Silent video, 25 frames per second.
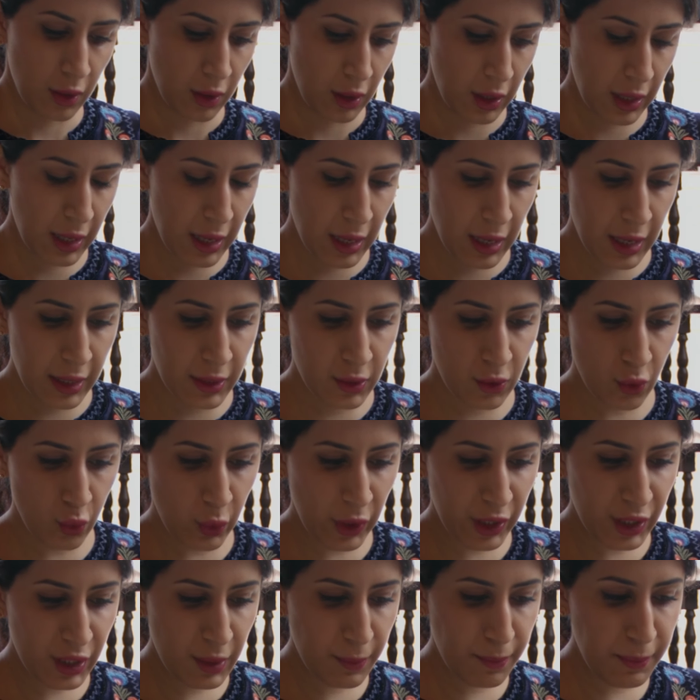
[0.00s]
and
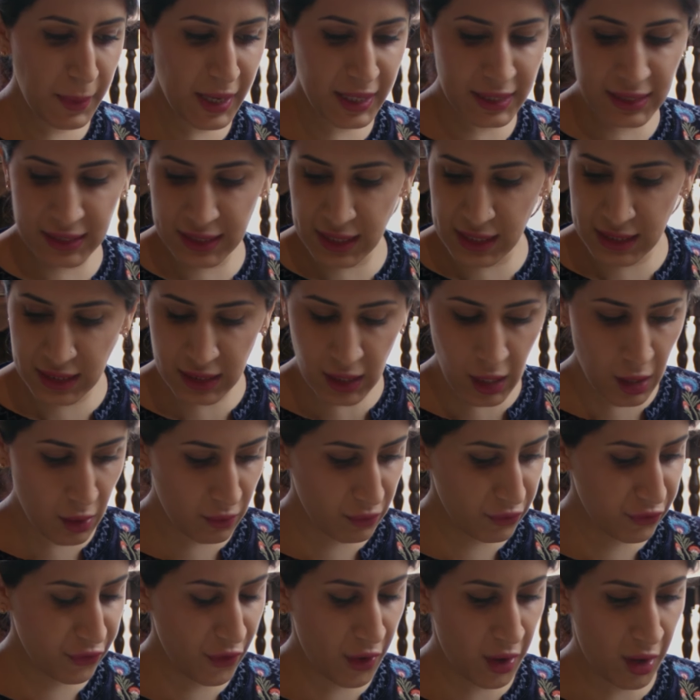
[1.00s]
we're going to mix this
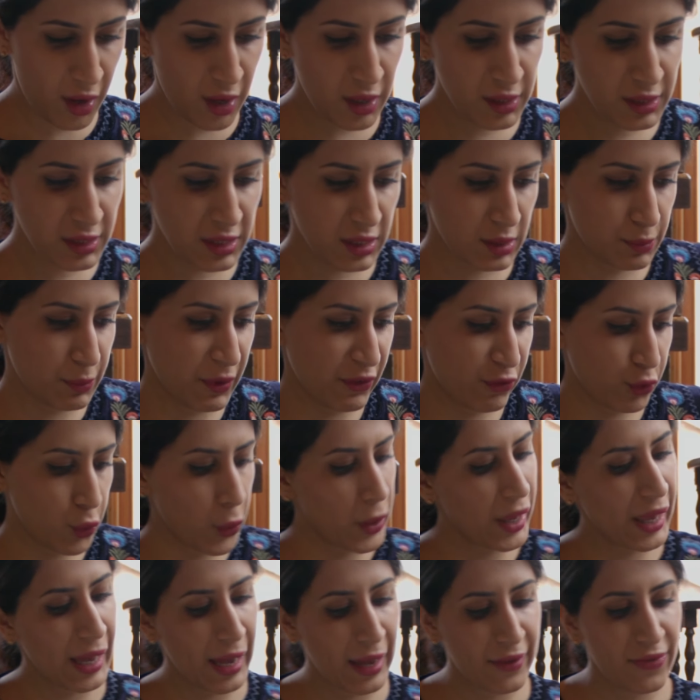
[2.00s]
up first before
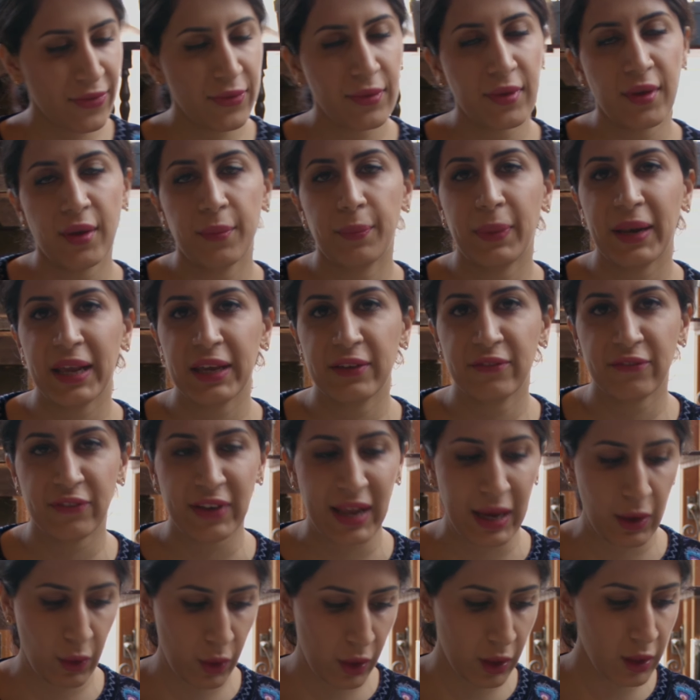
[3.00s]
we add the plain
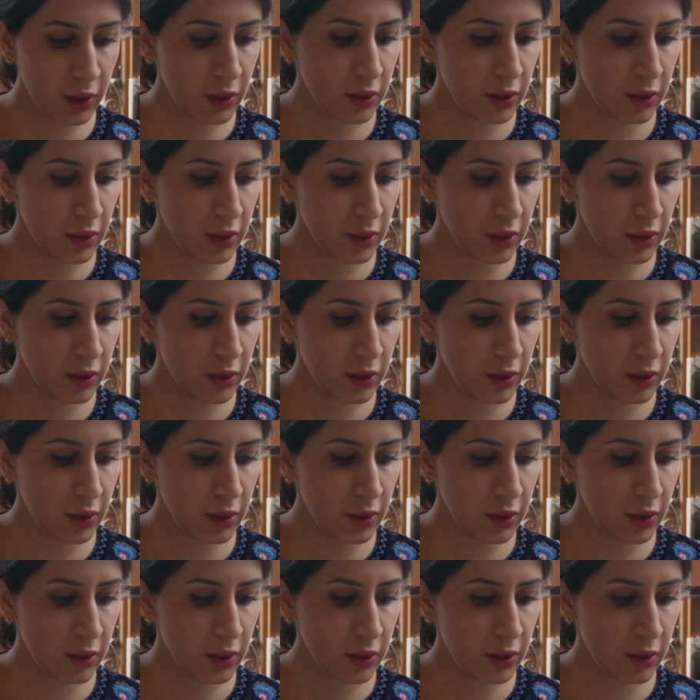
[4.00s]
flour.